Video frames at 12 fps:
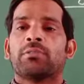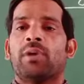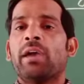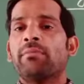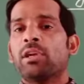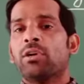
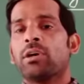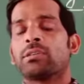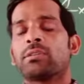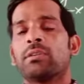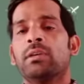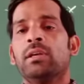Why?
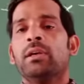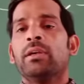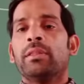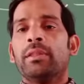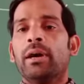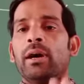Because
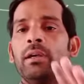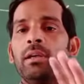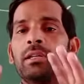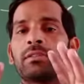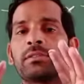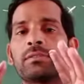
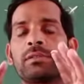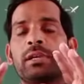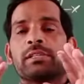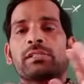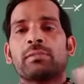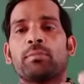
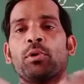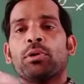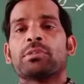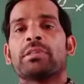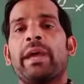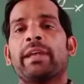it's
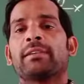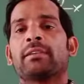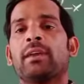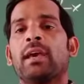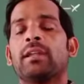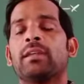supposed that
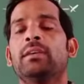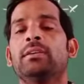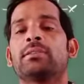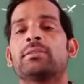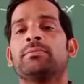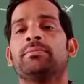there
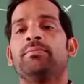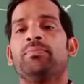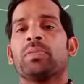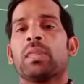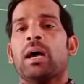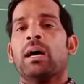is
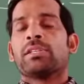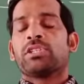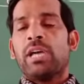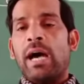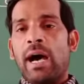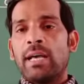a
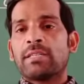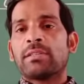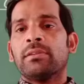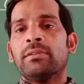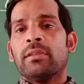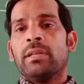charge,
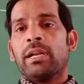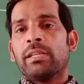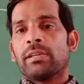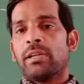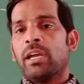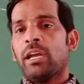that is
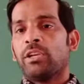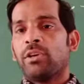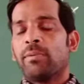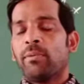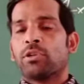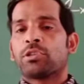a negative
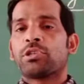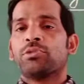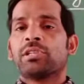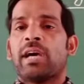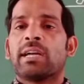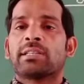and positive
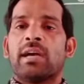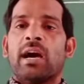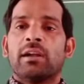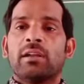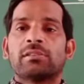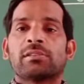charge,
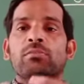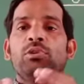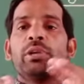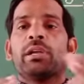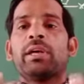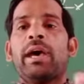are
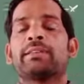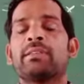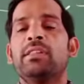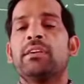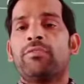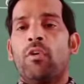distributed as
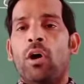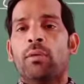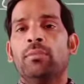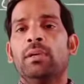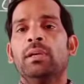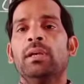in the
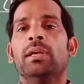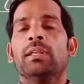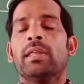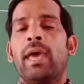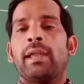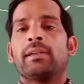form
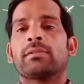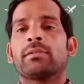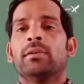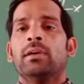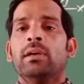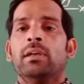
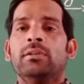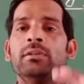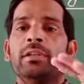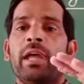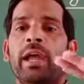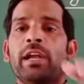that
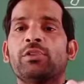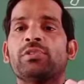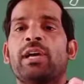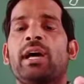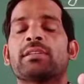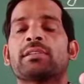negative
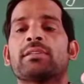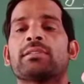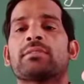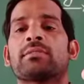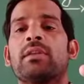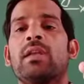
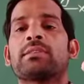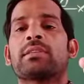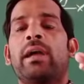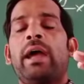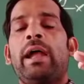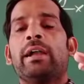charges is
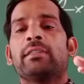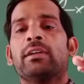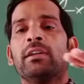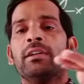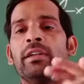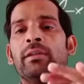at
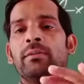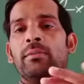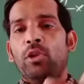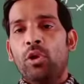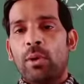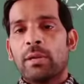the
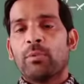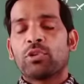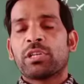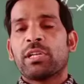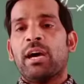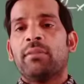lower
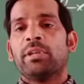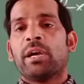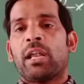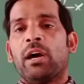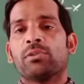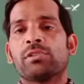portion of the
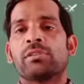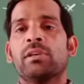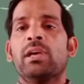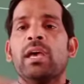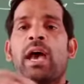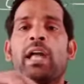clouds
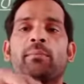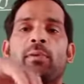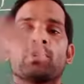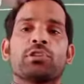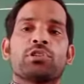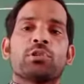and
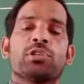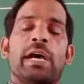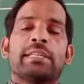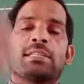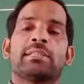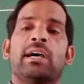positive
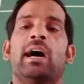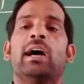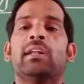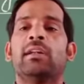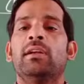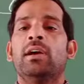charges
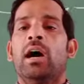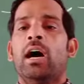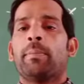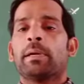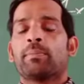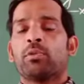are
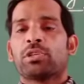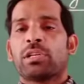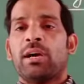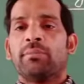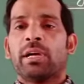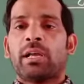upper portion
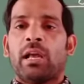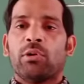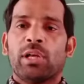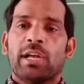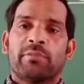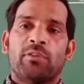of the
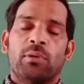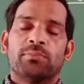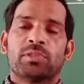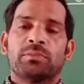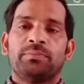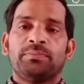cloud are forms.
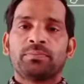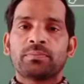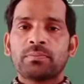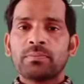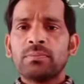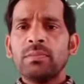
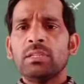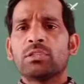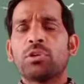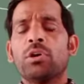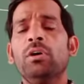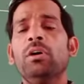
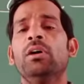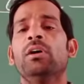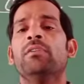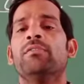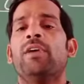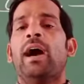
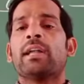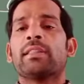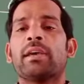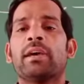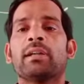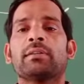So for
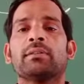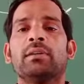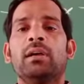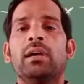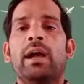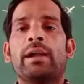their
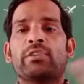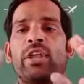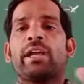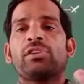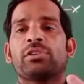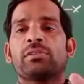
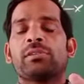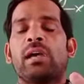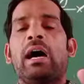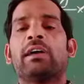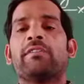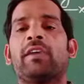attractions
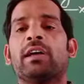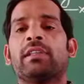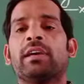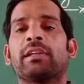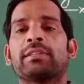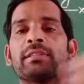or for
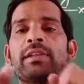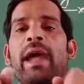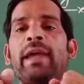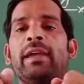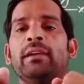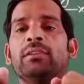their
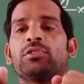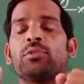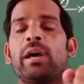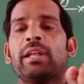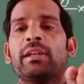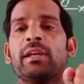striking to
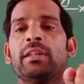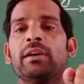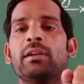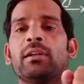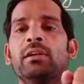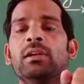one
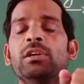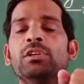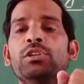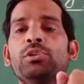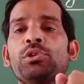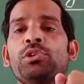another
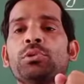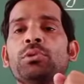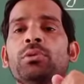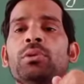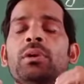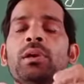due
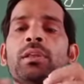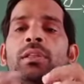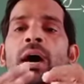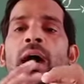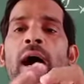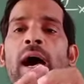to
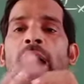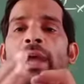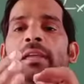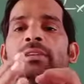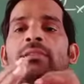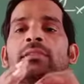the
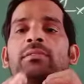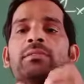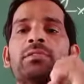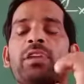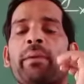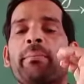
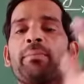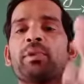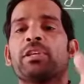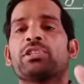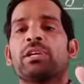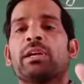high
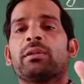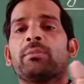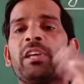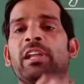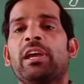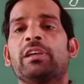temperature
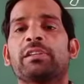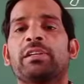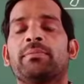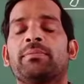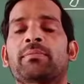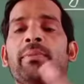
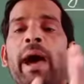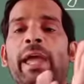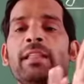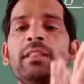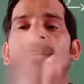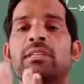created
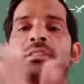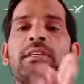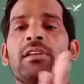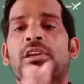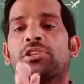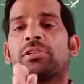by these
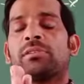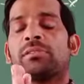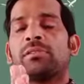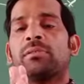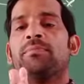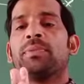creations,
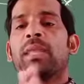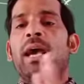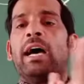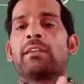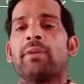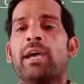
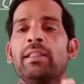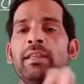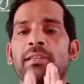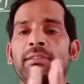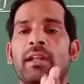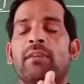or by
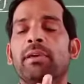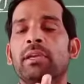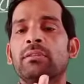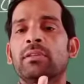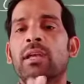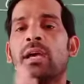these
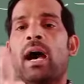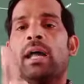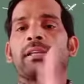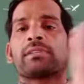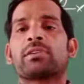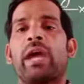rubbing
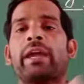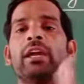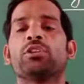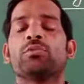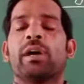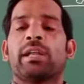or
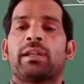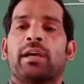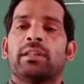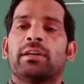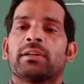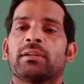striking to one
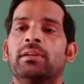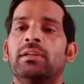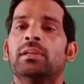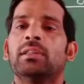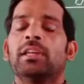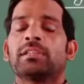
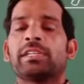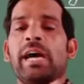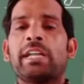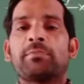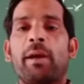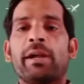another, the
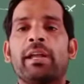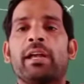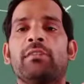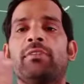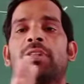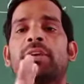charge
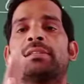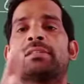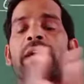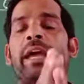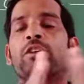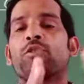particle when they
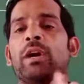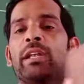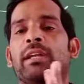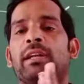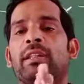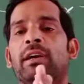strike to one
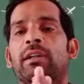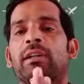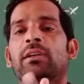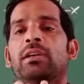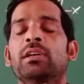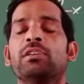
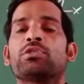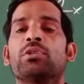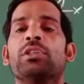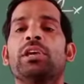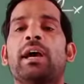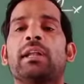another, so
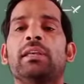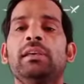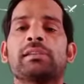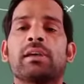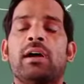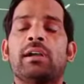there
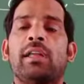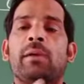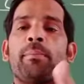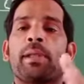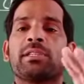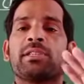is a
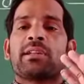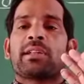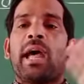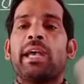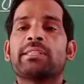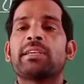temperature
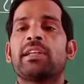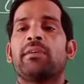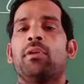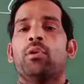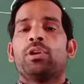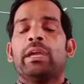rising
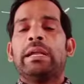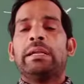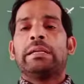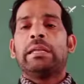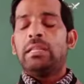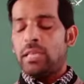about
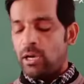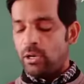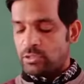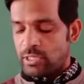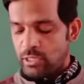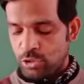
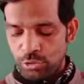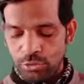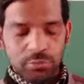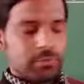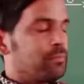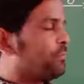80,000
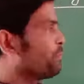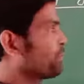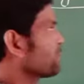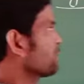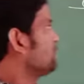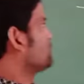
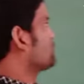to